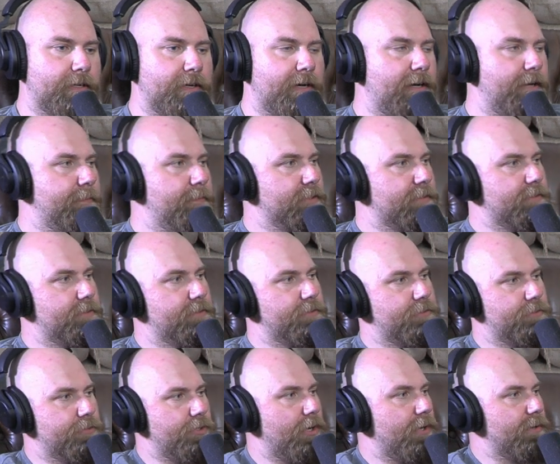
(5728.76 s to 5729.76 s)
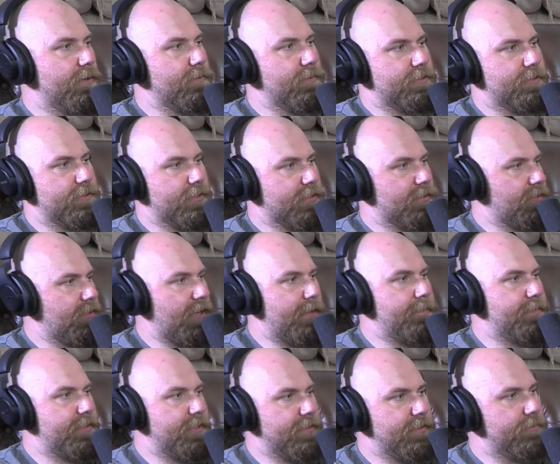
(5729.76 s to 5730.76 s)
comic's joke, which is a
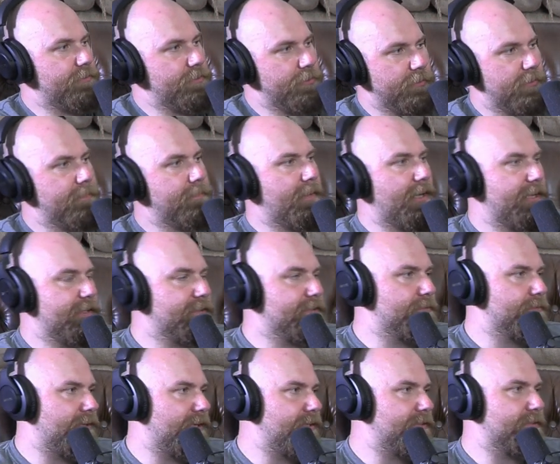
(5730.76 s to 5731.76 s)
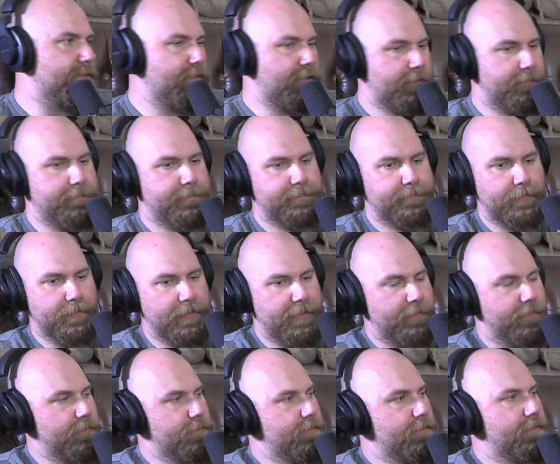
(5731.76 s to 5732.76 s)
common thing you do at mics, right? To kind of
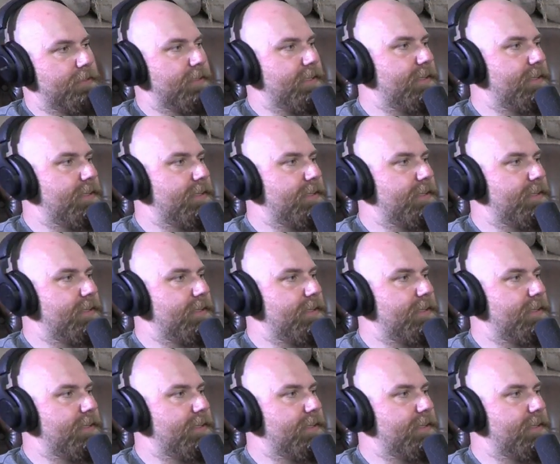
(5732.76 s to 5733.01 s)
whatever, just